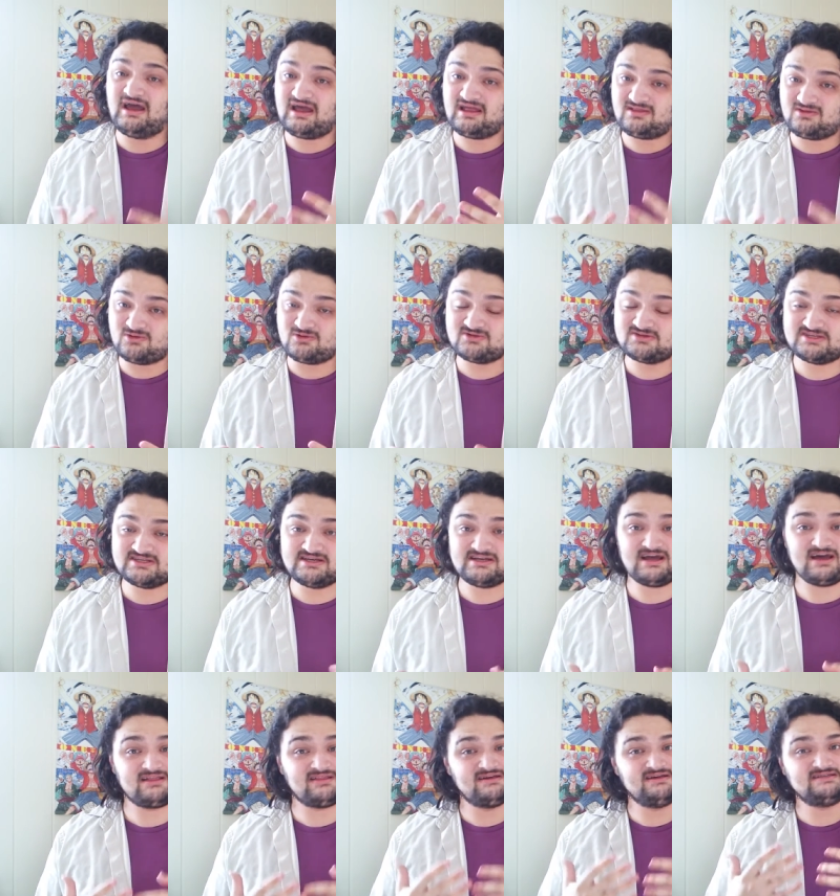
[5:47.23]
And towards the end,
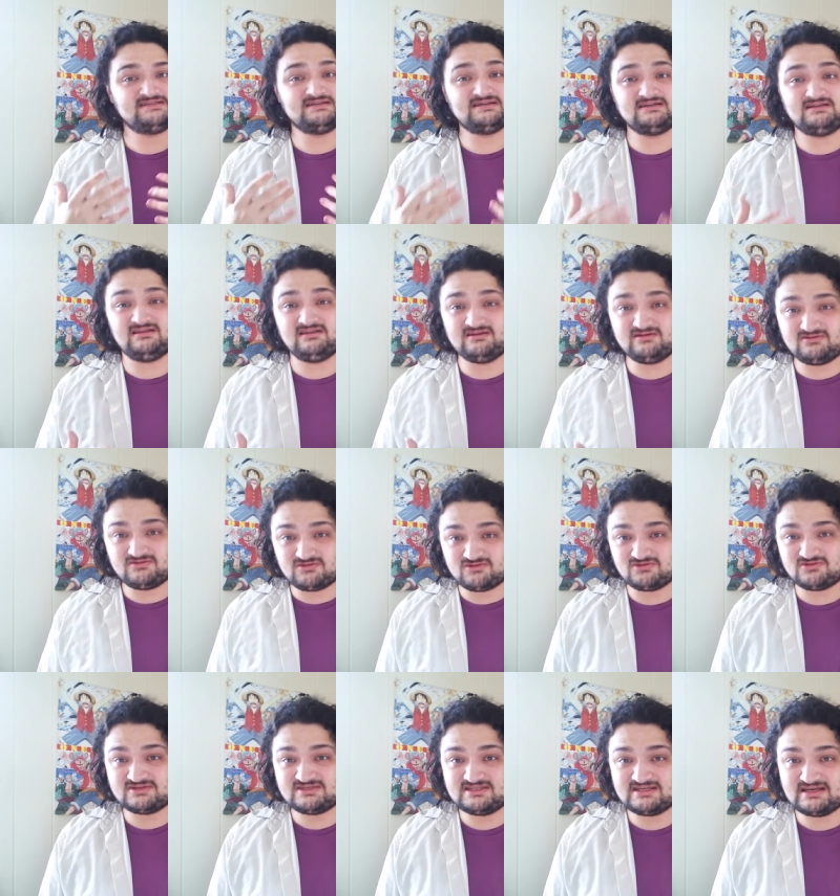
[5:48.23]
at least in a
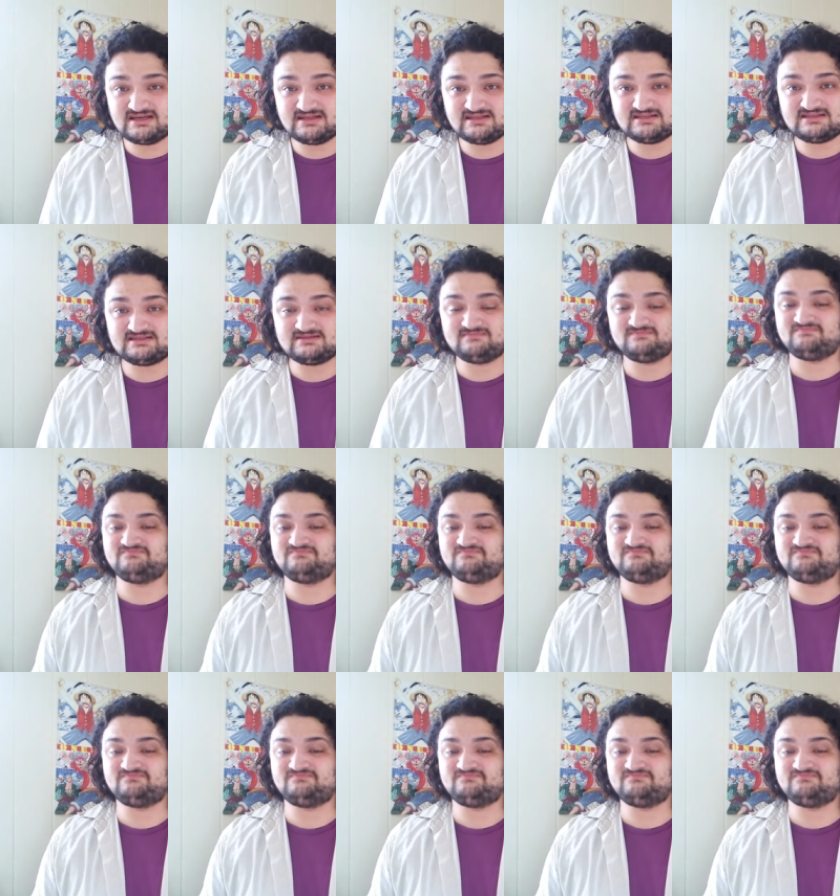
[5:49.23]
literal sense.